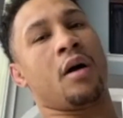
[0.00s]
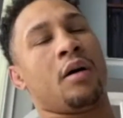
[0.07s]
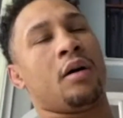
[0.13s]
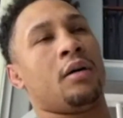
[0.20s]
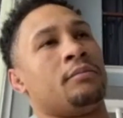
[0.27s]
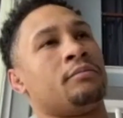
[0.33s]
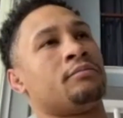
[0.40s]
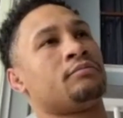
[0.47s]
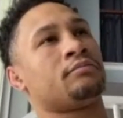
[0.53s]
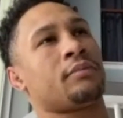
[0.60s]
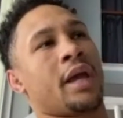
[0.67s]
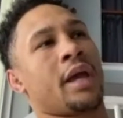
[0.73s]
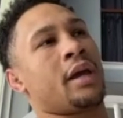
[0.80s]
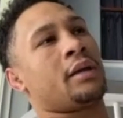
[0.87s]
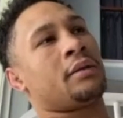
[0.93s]
Um,
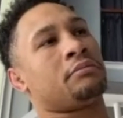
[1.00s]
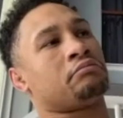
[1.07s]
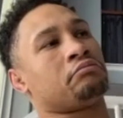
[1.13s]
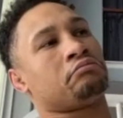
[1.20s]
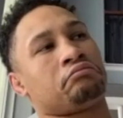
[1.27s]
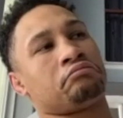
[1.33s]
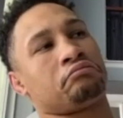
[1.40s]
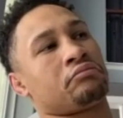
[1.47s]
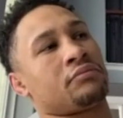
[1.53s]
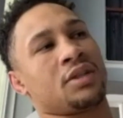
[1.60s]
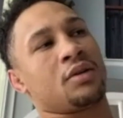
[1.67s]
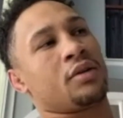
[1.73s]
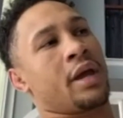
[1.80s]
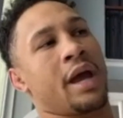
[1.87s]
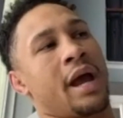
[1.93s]
and,
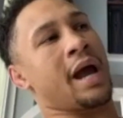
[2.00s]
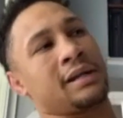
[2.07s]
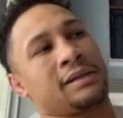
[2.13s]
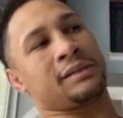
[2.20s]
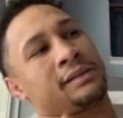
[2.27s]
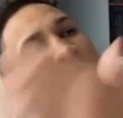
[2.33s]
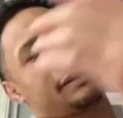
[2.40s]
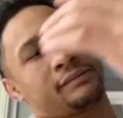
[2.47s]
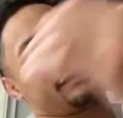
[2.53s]
So, yeah, I just